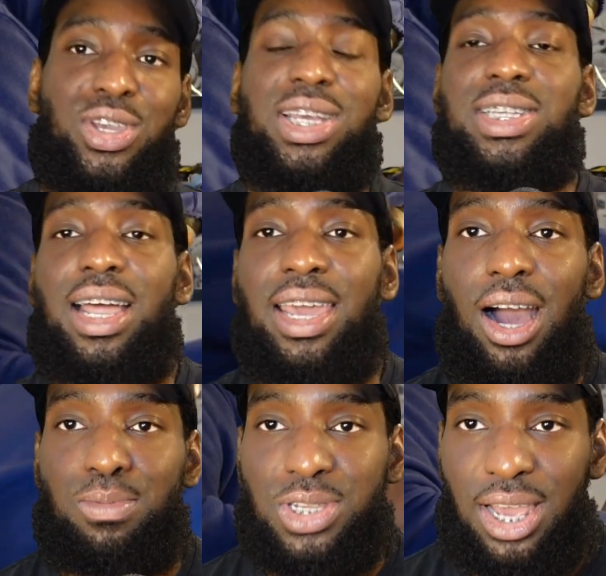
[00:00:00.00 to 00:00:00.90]
you kids out there
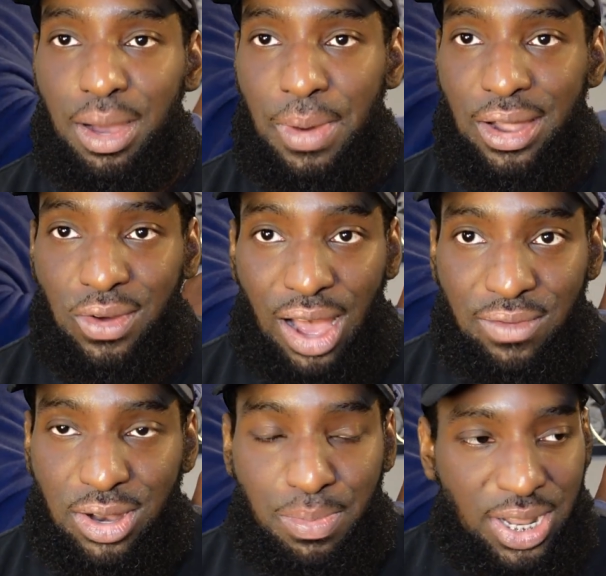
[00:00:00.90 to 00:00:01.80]
upset about not
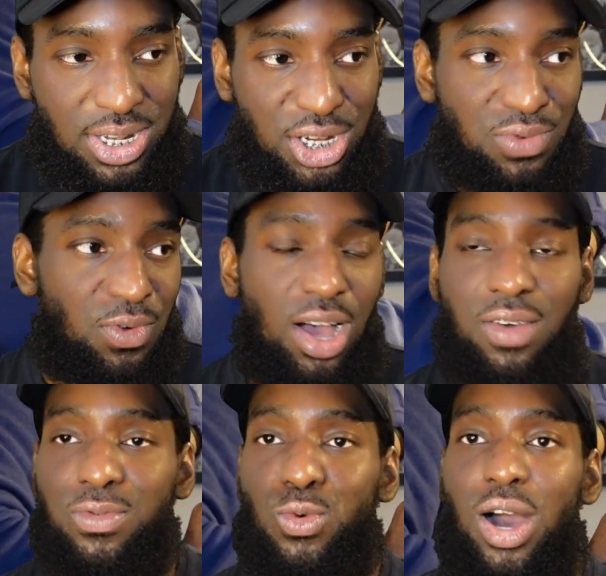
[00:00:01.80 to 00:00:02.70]
having a PlayStation
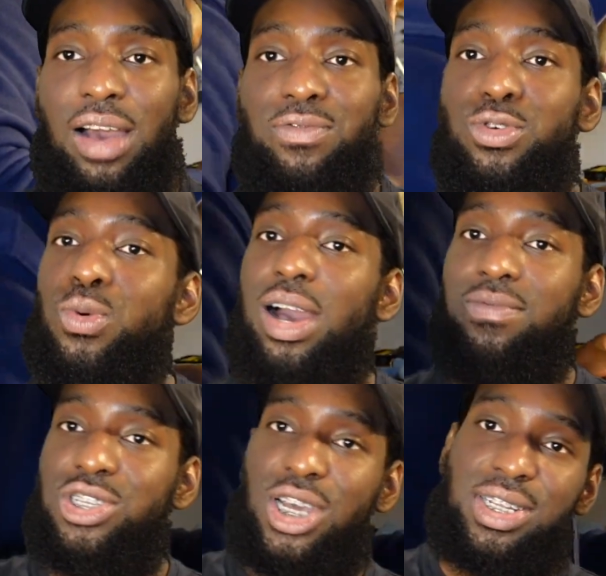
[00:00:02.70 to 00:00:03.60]
5 or what have you,
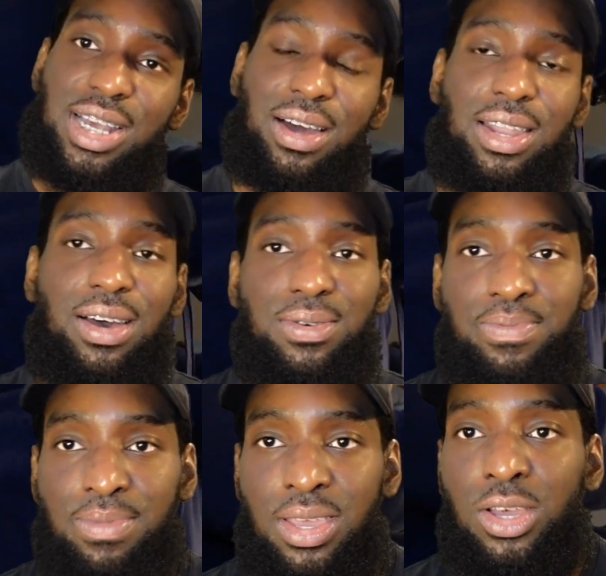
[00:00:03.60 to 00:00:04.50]
whatever gen's out now,
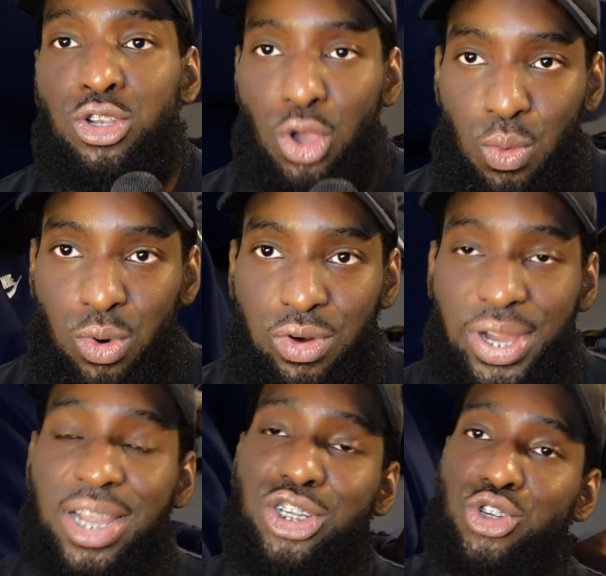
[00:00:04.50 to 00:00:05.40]
don't
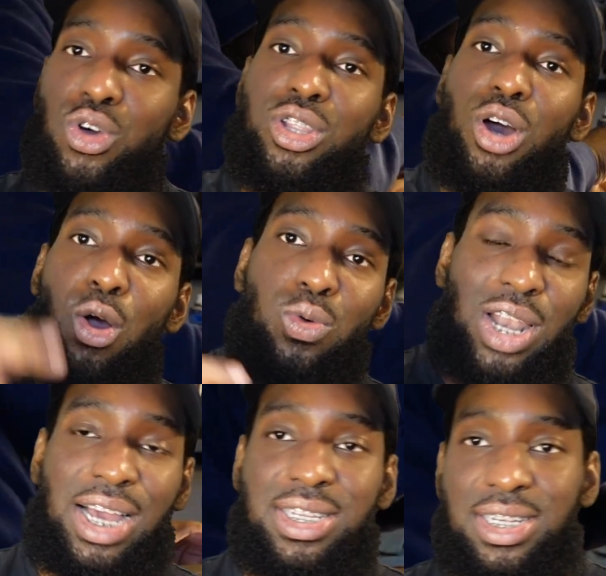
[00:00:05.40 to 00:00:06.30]
worry. Enjoy the old
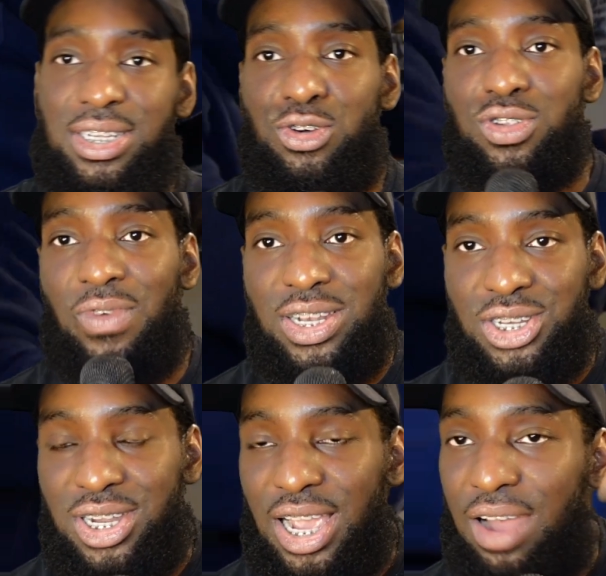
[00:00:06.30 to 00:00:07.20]
classics, because
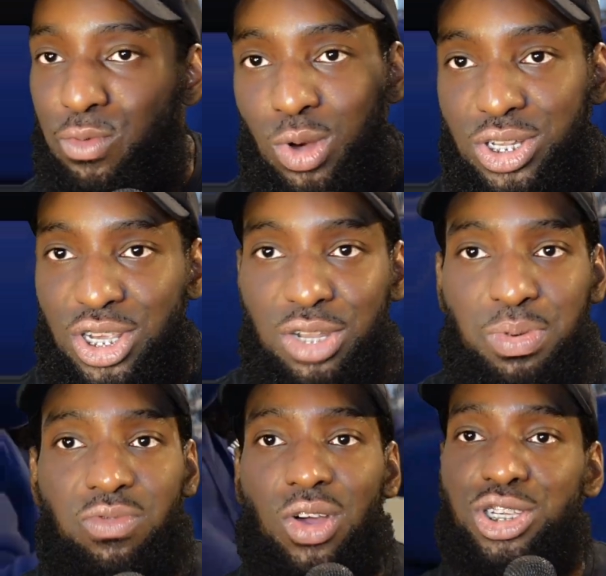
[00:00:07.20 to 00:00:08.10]
eventually everyone's going to
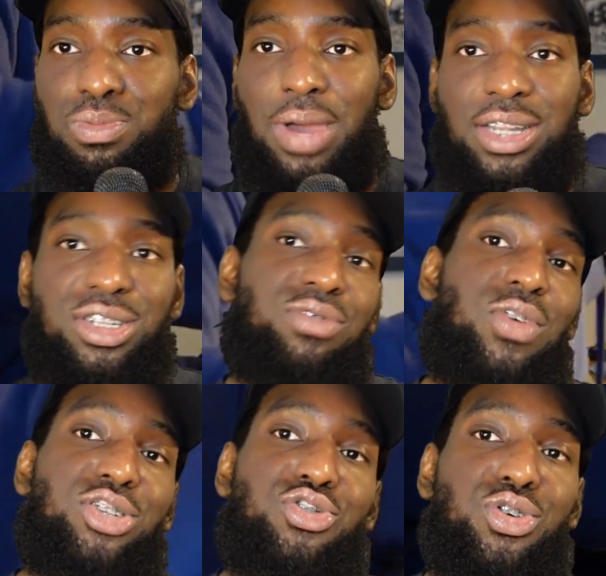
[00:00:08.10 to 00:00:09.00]
be rushing back to the
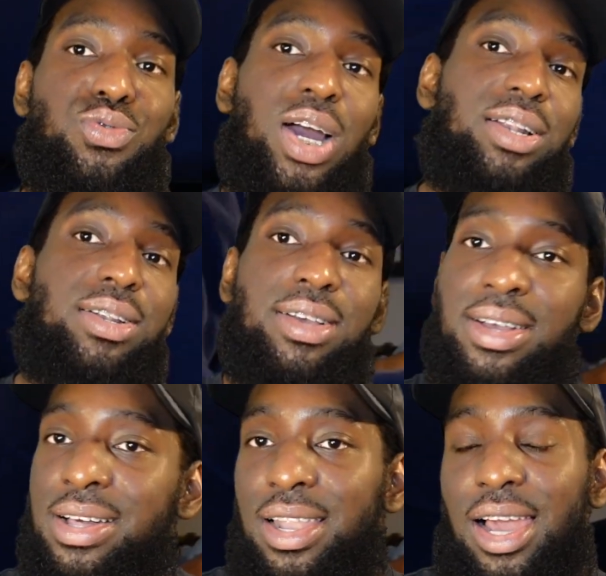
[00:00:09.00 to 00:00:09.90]
retro and
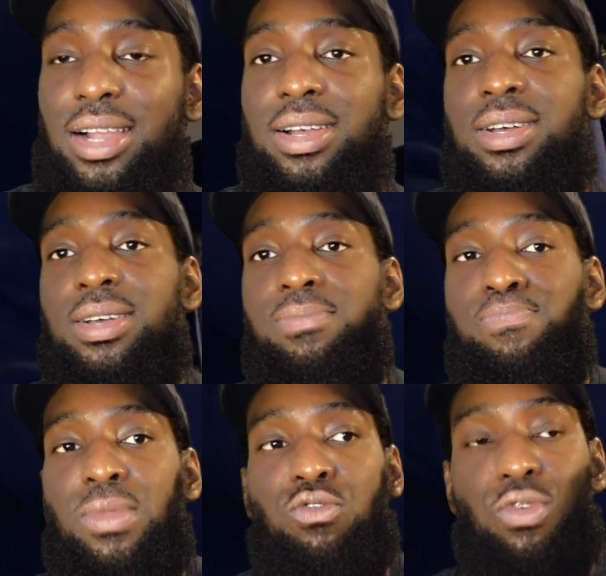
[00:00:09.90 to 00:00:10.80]
like
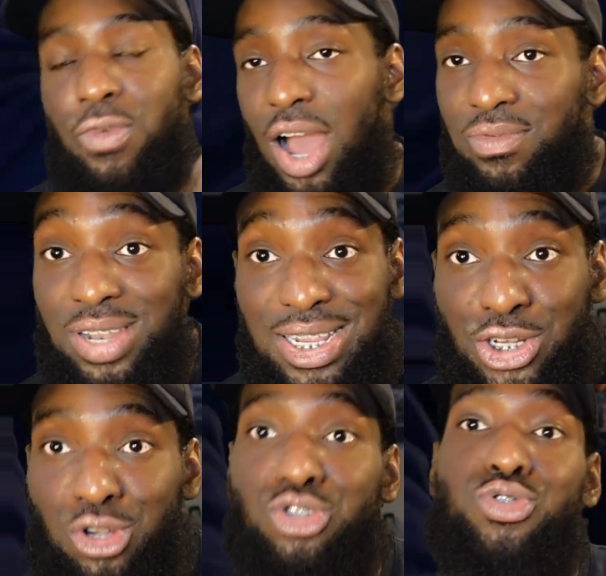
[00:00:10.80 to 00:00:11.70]
reviving these
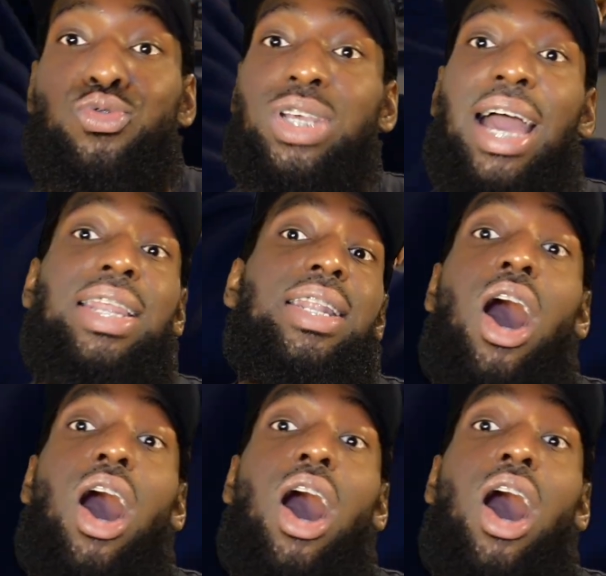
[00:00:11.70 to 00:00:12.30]
consoles and then